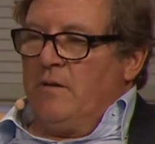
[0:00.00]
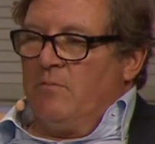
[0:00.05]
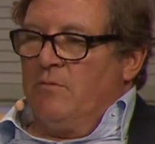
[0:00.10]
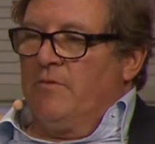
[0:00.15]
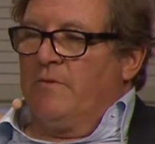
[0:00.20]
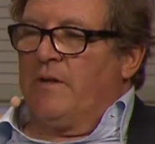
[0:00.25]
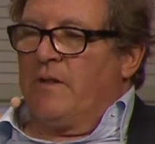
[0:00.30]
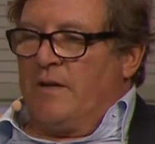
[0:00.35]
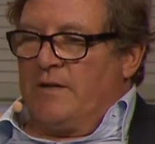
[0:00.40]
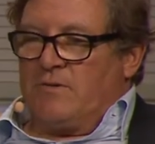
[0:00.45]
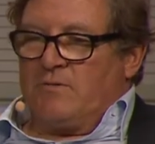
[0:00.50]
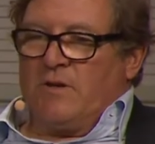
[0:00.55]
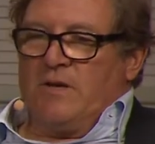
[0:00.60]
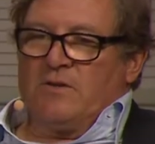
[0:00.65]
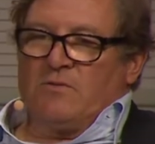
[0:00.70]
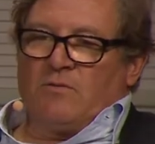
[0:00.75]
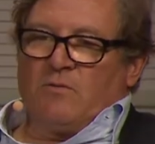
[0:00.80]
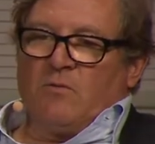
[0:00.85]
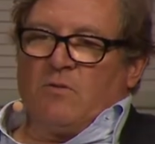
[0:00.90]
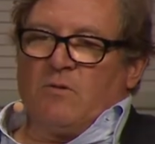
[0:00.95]
A movie like
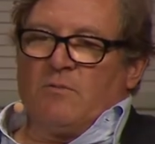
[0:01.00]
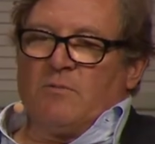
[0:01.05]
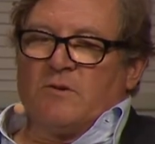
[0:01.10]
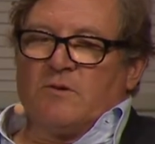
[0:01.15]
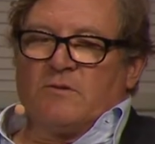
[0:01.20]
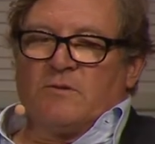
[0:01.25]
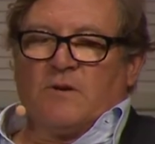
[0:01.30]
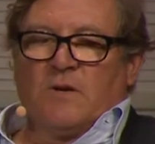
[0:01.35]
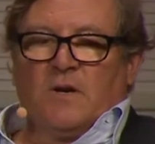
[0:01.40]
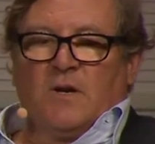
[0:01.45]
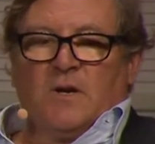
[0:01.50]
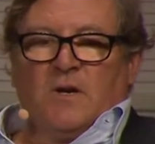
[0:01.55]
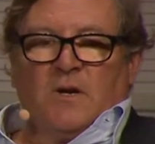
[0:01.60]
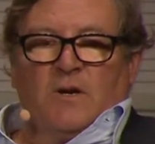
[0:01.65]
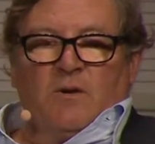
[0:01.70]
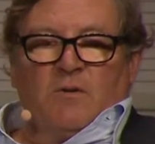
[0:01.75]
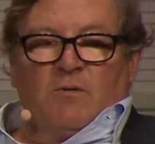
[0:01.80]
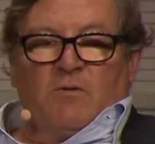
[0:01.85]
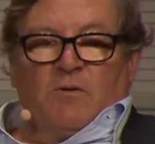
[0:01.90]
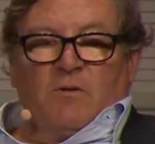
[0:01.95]
Transformers,
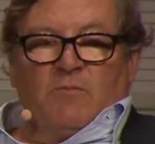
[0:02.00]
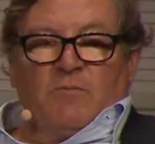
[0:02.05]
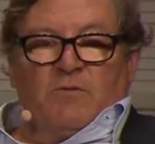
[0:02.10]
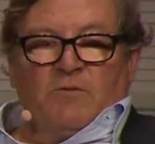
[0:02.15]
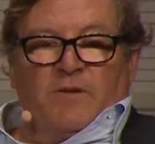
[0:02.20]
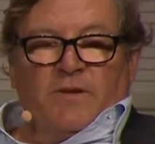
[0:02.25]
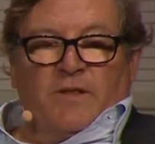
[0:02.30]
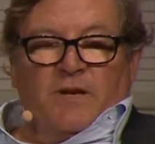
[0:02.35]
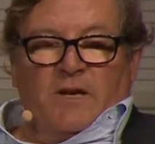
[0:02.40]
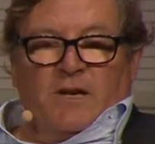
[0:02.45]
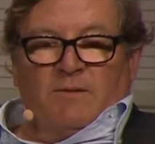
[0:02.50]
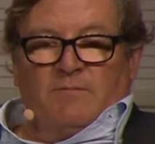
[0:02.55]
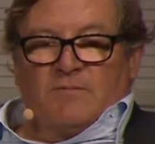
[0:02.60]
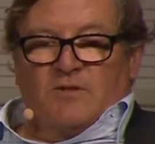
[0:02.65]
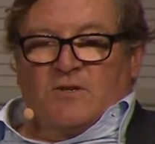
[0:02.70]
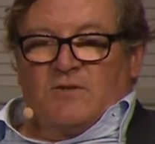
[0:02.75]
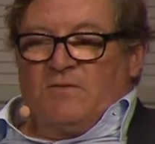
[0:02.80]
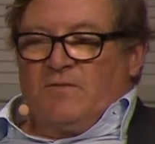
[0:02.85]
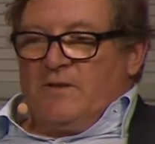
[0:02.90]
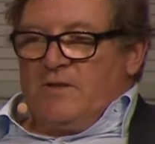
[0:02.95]
or a movie that I'm
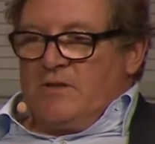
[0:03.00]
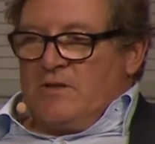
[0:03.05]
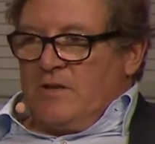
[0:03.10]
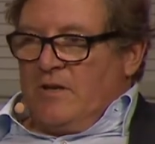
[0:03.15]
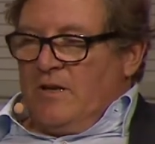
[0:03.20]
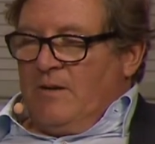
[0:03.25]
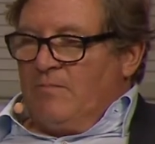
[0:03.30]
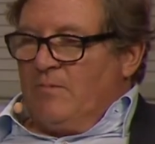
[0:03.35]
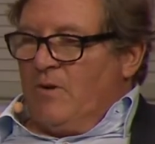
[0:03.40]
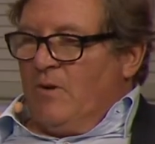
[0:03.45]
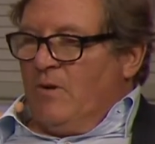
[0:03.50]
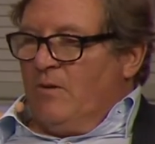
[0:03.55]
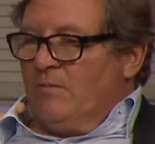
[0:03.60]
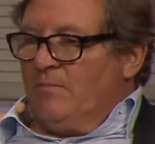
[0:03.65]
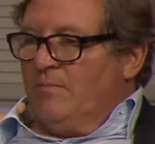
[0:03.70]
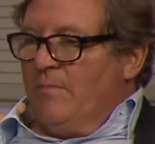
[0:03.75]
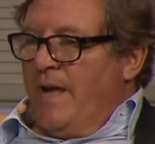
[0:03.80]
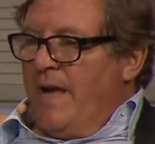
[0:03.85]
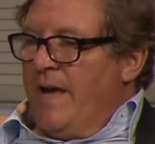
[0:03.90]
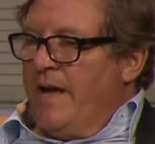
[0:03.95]
just finishing up called
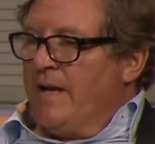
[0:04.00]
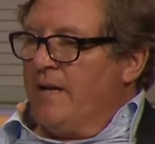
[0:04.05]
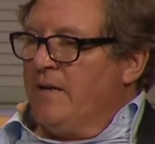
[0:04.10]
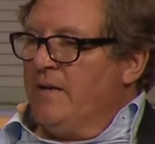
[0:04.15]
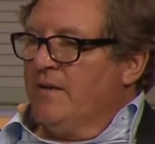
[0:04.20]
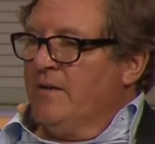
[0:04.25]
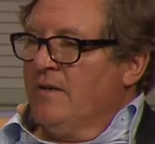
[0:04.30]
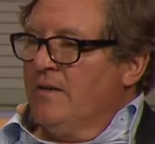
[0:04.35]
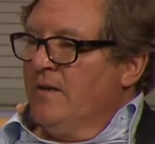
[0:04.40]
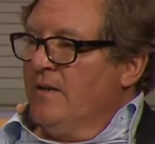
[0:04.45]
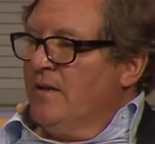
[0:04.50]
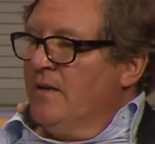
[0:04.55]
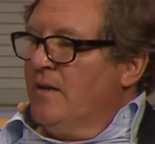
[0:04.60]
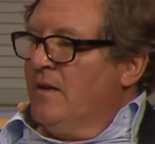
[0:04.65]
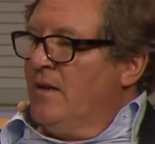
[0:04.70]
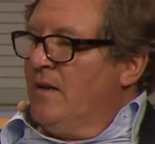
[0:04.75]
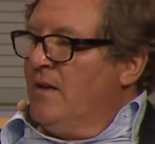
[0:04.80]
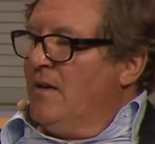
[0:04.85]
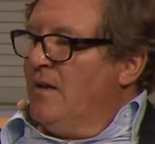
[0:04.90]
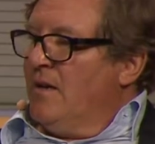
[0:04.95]
Meg,
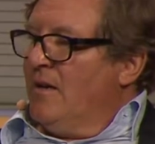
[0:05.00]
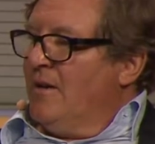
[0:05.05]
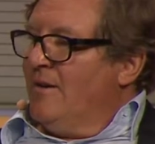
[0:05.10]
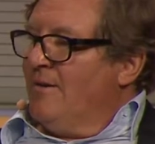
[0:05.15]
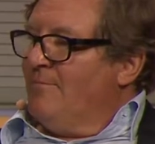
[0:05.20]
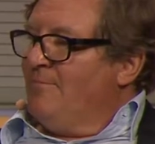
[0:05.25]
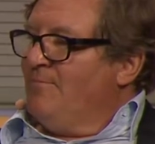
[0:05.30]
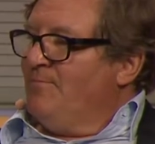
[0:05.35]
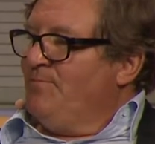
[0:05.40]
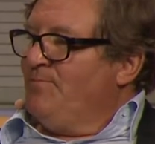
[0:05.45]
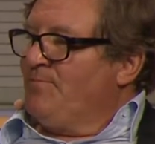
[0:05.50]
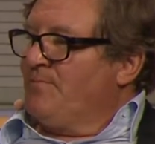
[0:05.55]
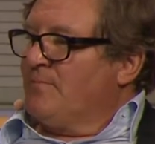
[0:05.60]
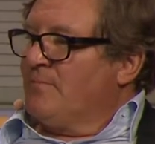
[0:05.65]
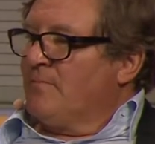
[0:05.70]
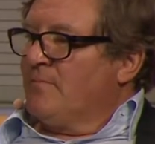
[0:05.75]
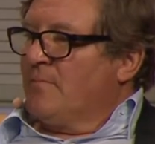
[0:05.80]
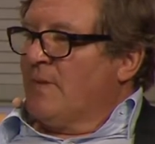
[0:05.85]
um,